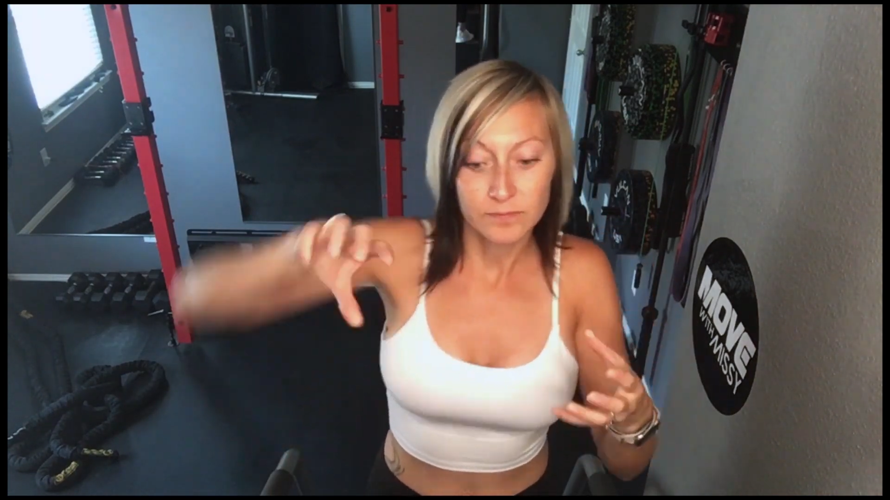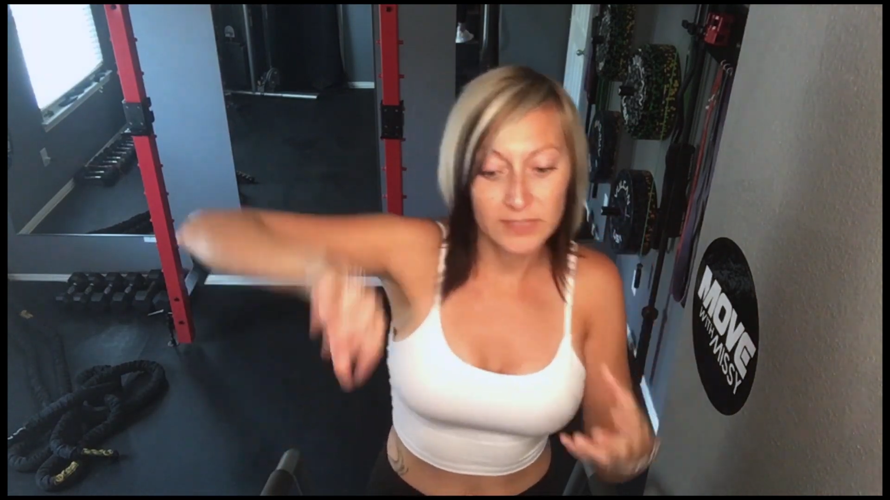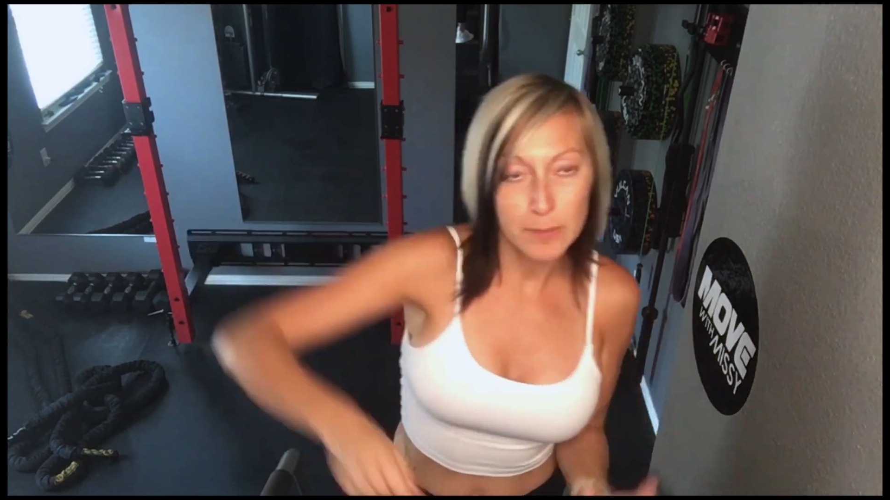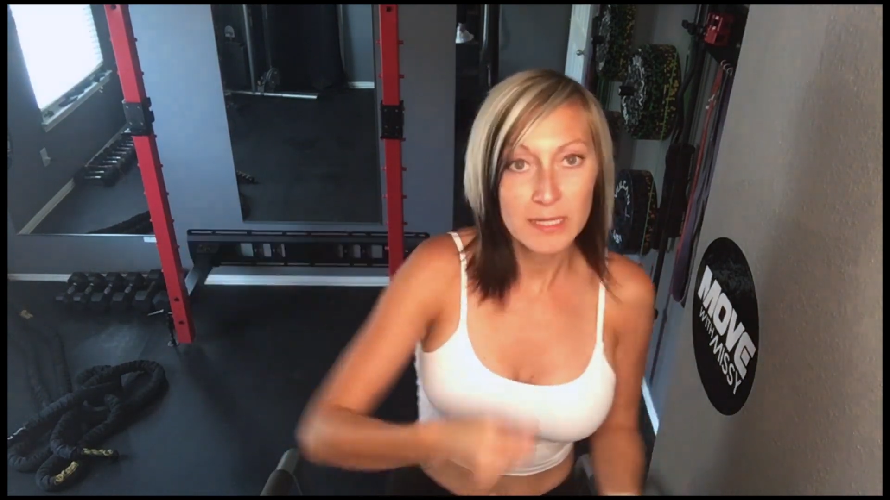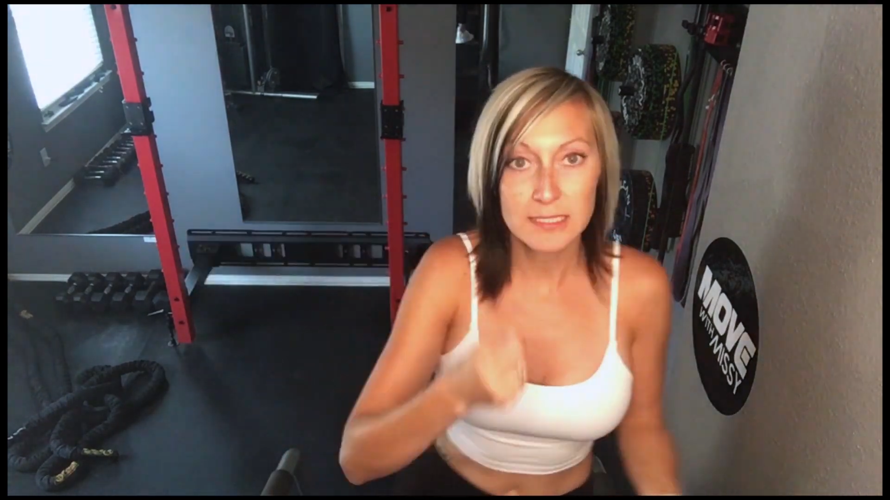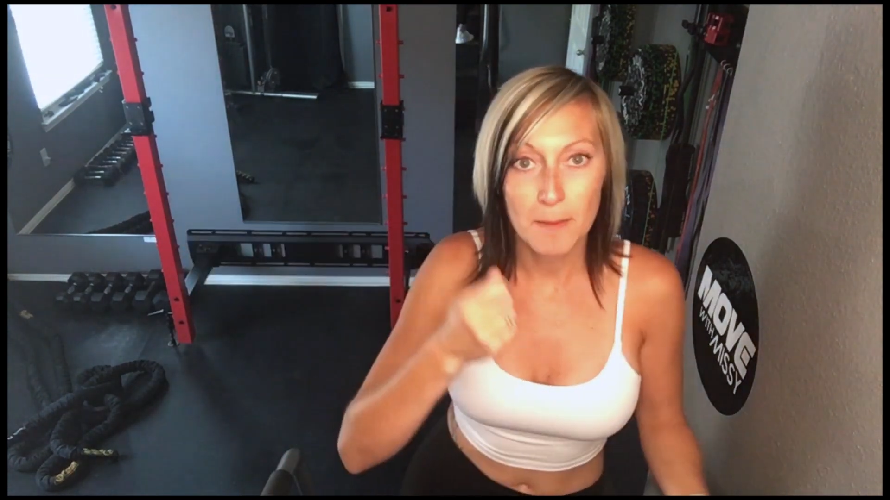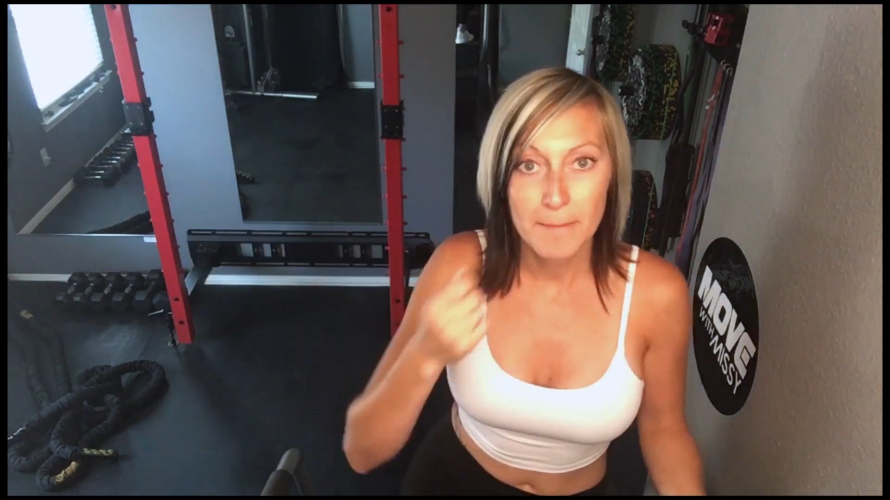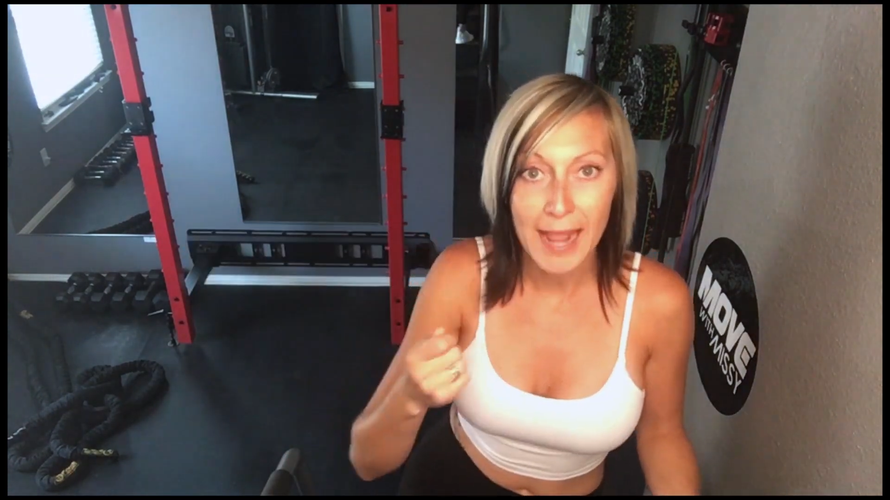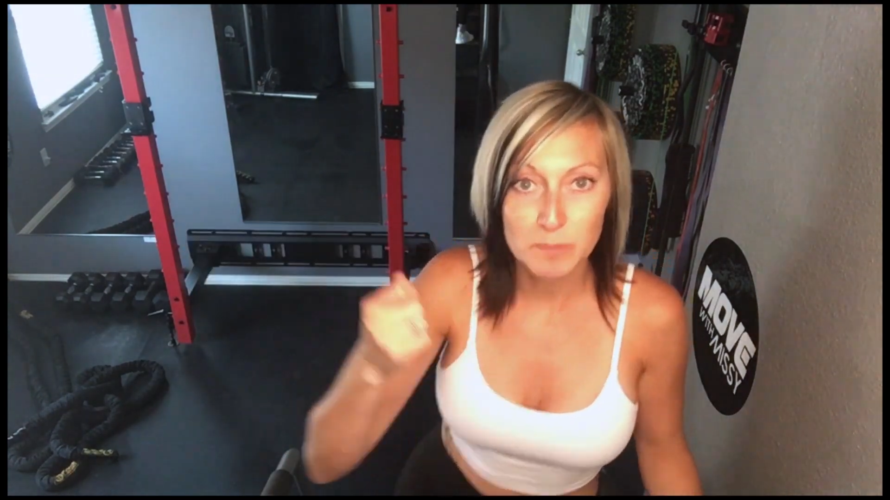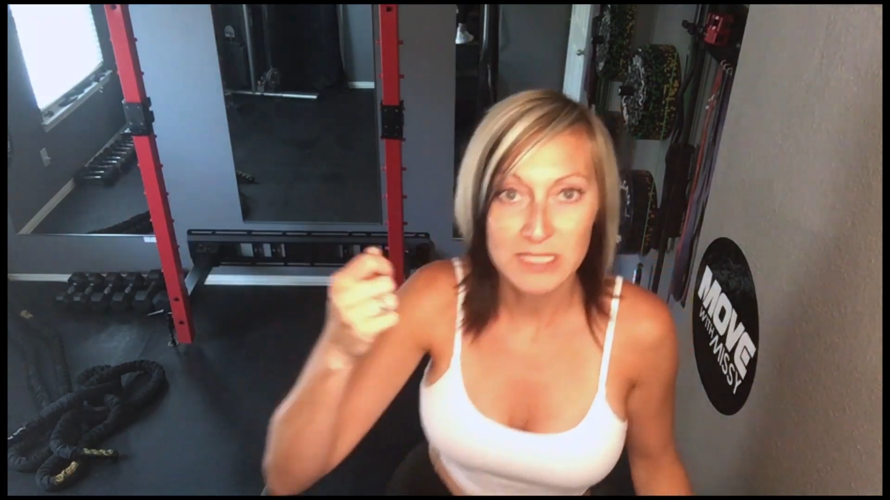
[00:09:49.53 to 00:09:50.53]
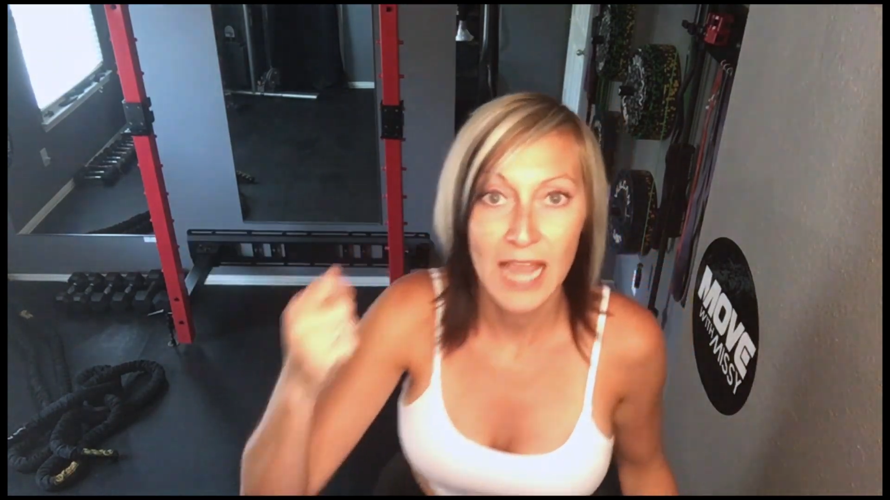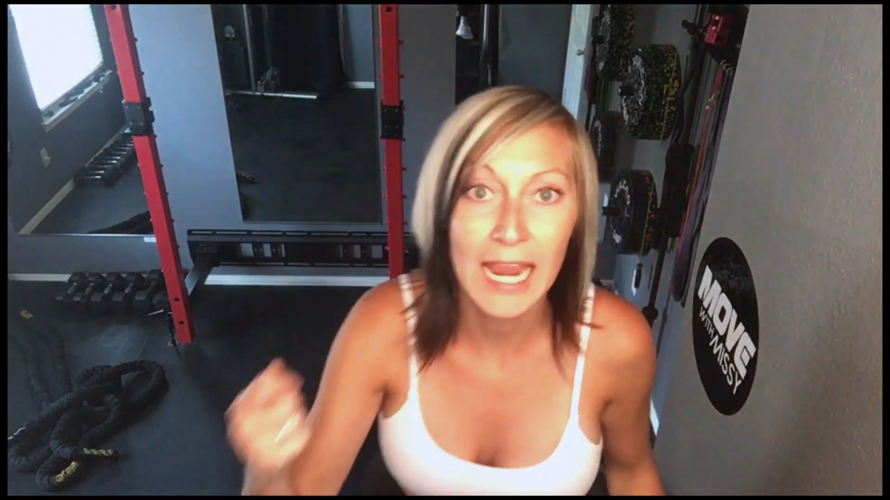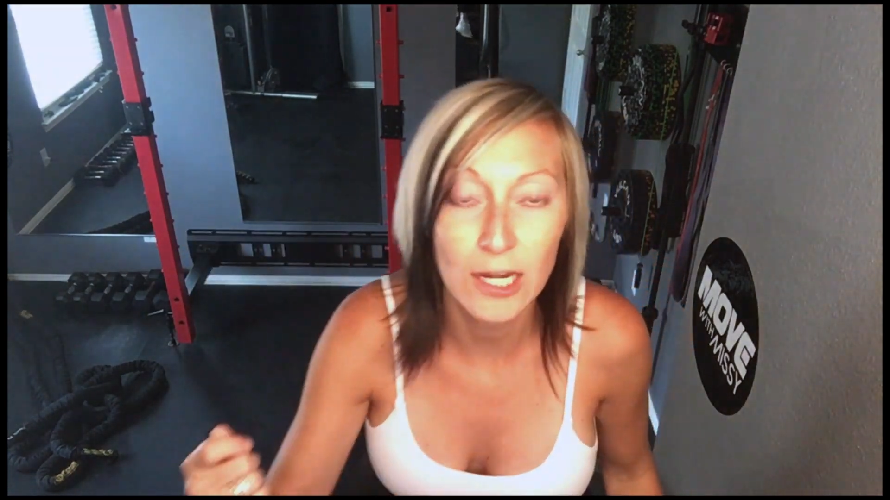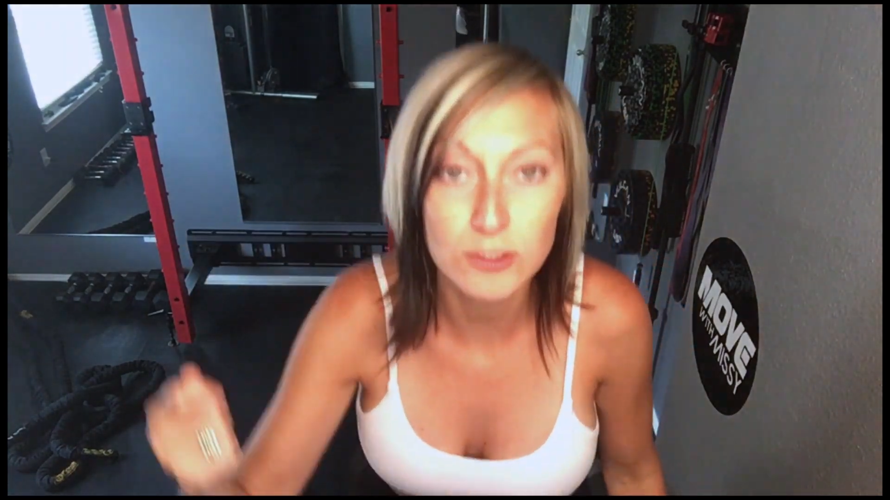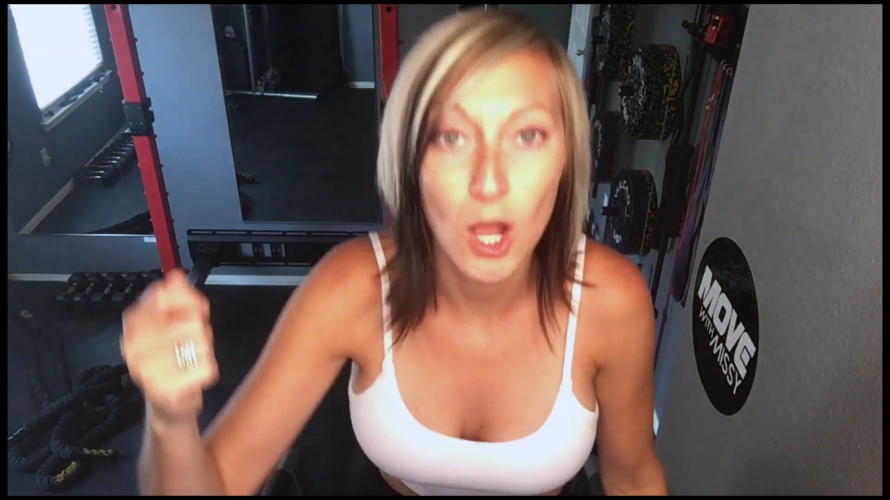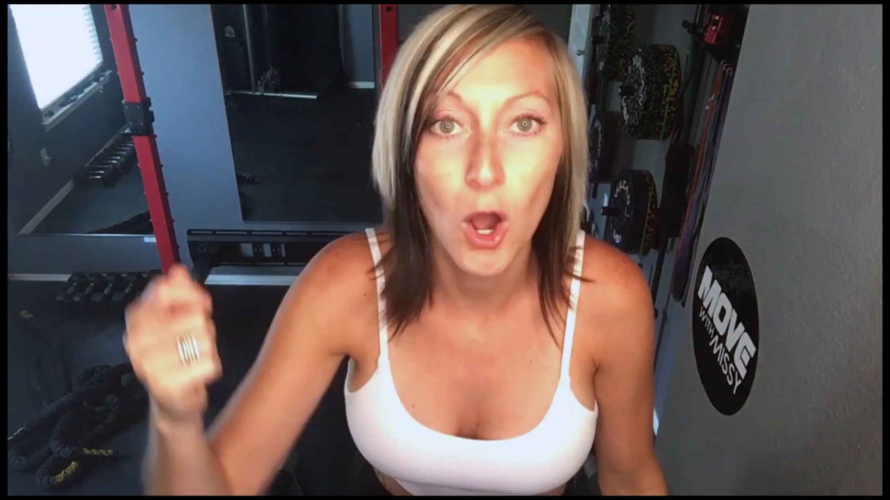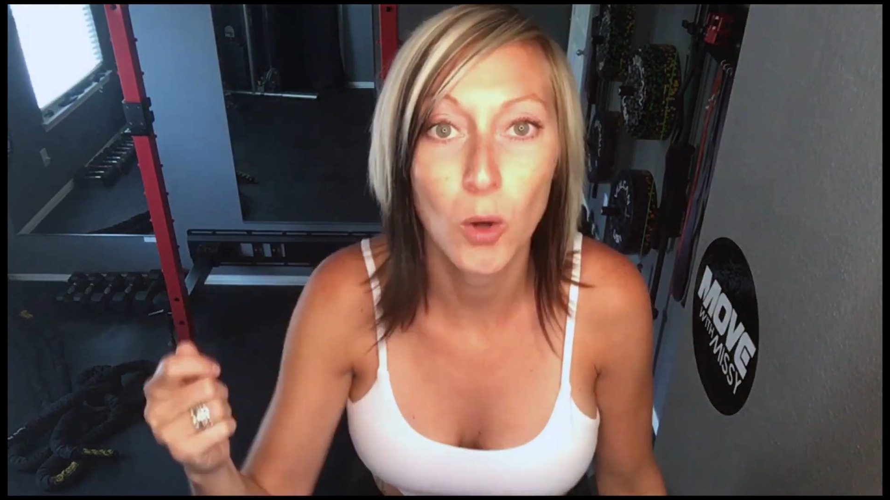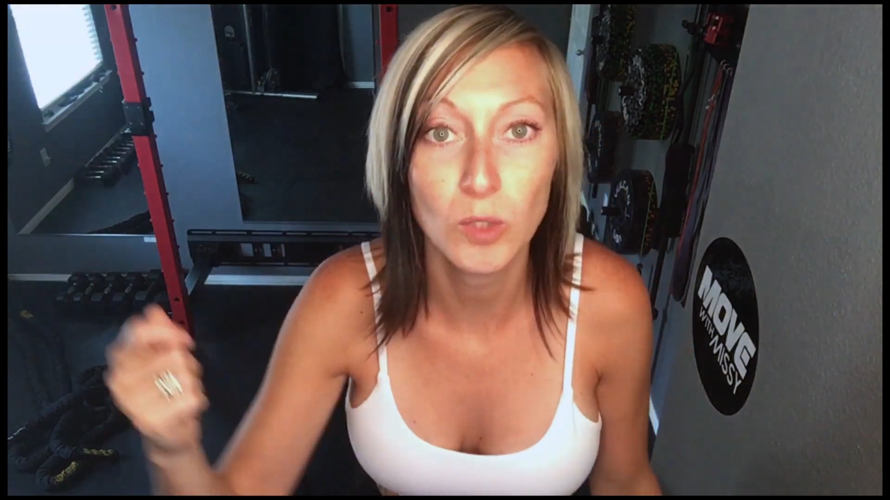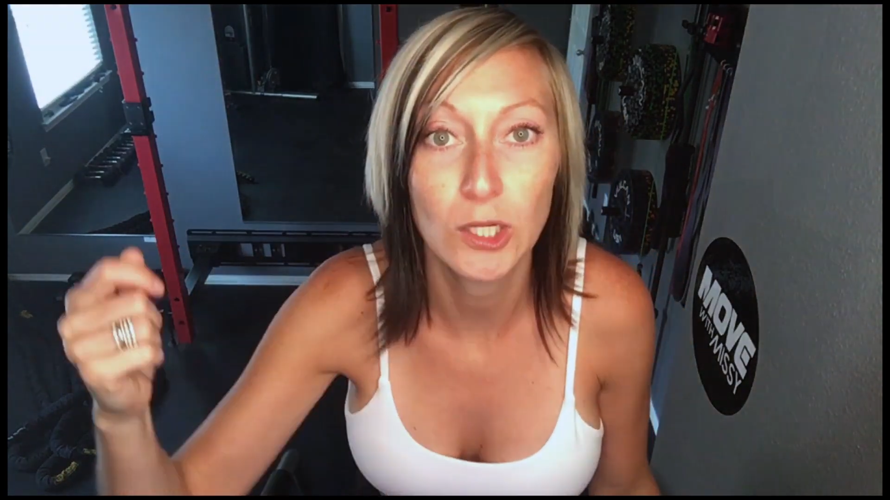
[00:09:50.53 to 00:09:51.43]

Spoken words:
Dip it in some mashed potatoes. Holy